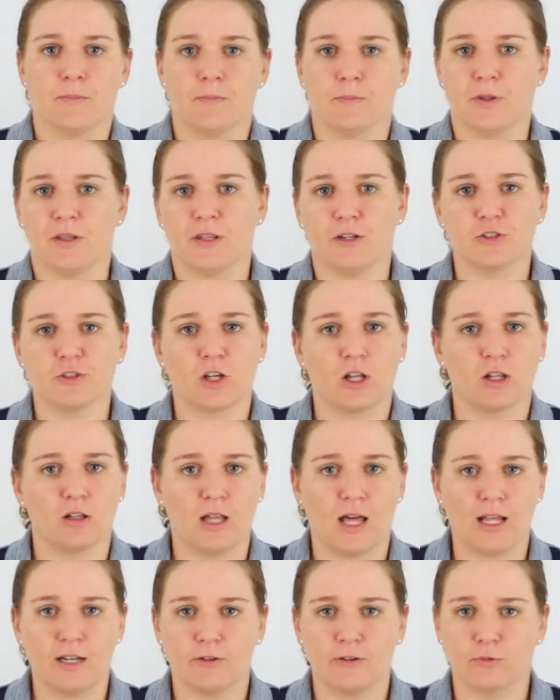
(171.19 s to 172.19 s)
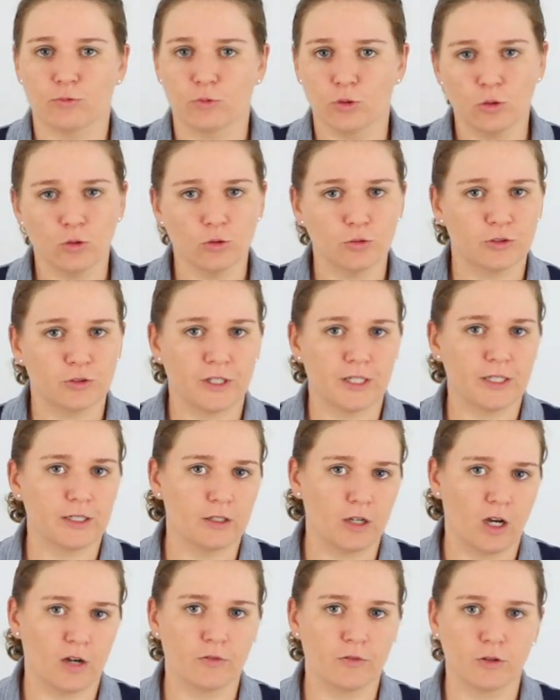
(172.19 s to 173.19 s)
But there's a lot of rules that
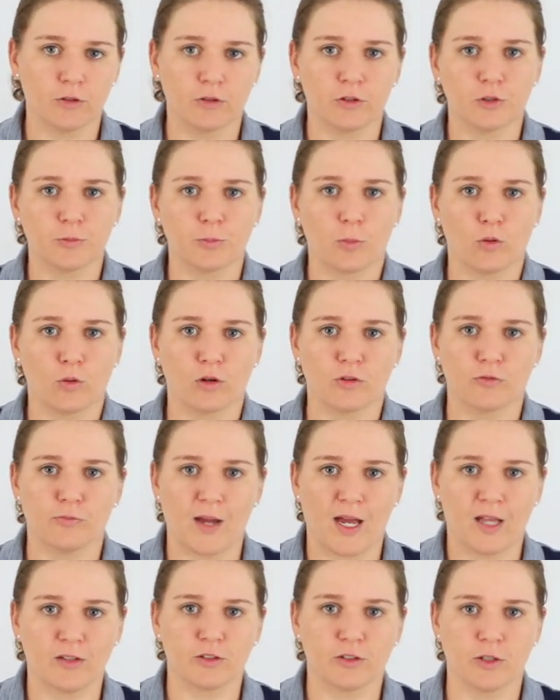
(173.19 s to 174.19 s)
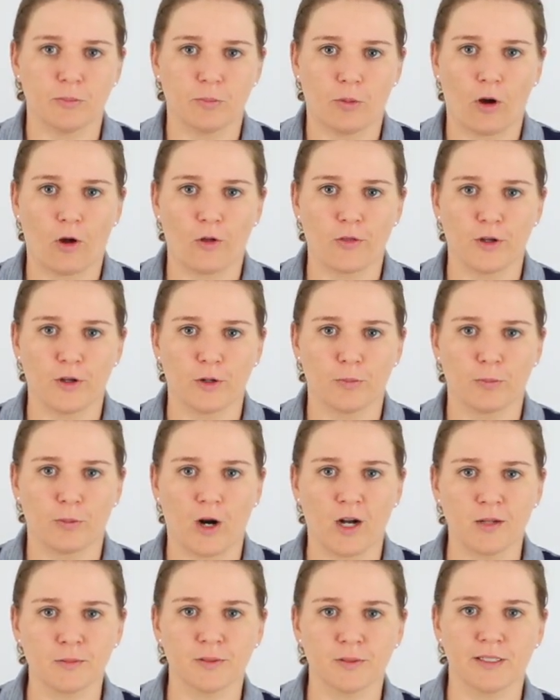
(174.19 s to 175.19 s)
govern the sport of basketball that are
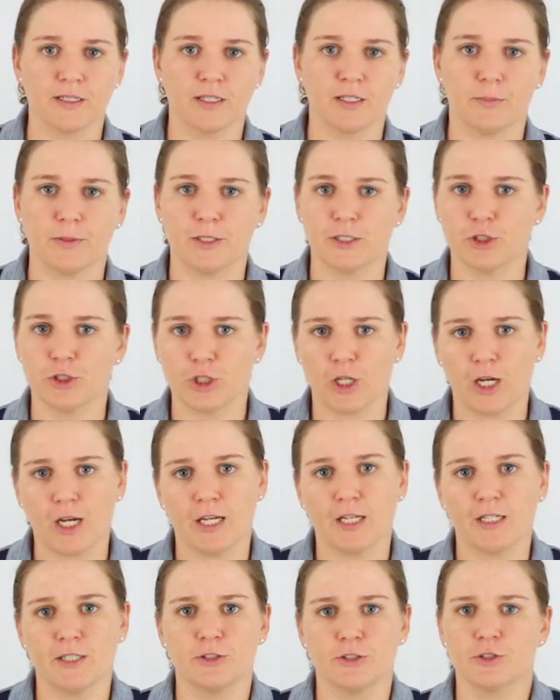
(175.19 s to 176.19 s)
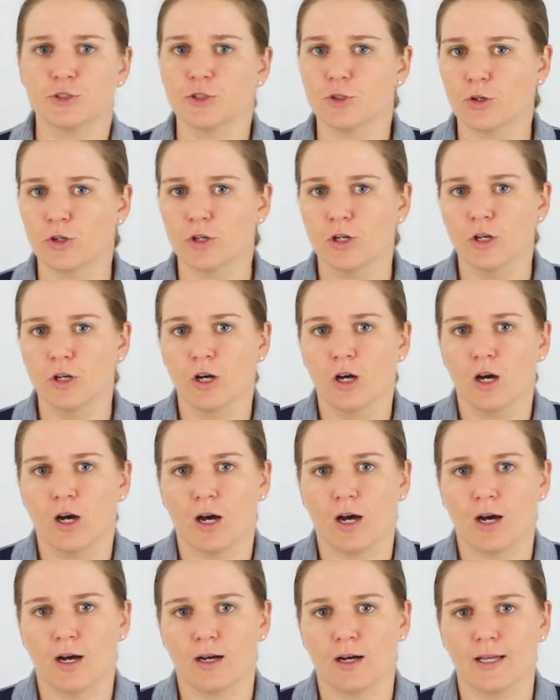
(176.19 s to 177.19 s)
probably going to be changed or
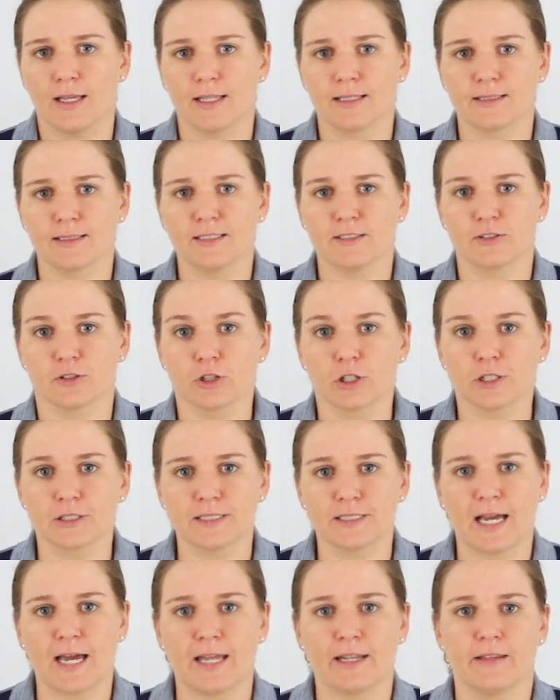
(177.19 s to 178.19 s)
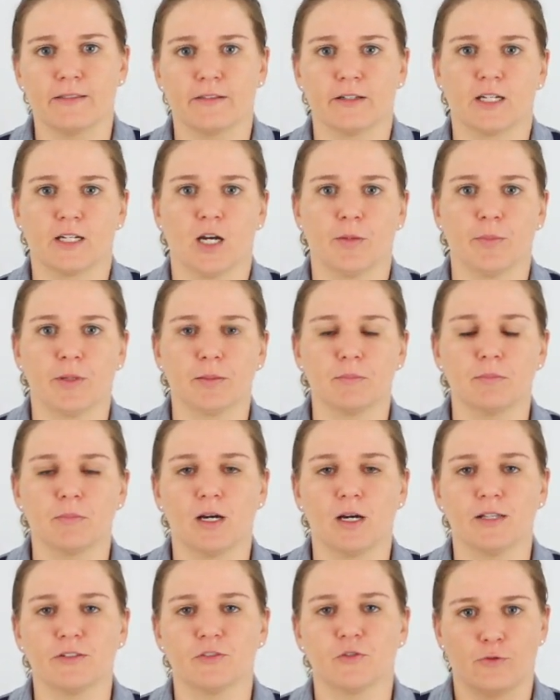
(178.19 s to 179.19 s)
at least looked at in the coming
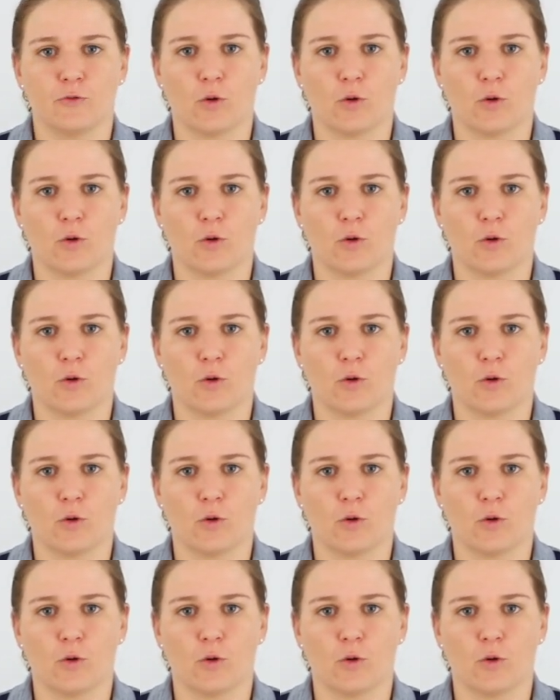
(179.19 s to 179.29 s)
months.